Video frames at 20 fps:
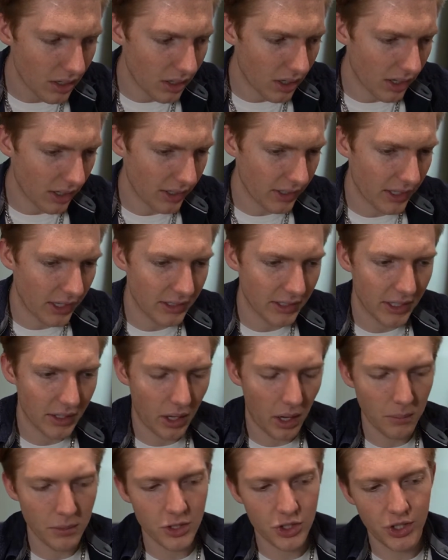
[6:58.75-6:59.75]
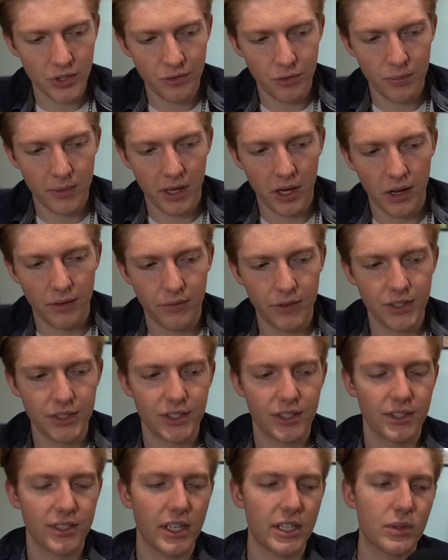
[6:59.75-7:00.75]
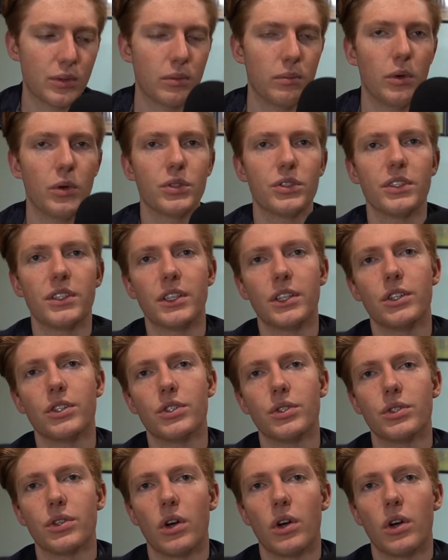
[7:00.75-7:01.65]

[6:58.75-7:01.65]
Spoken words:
going to shift from the offense because that's where most of the issues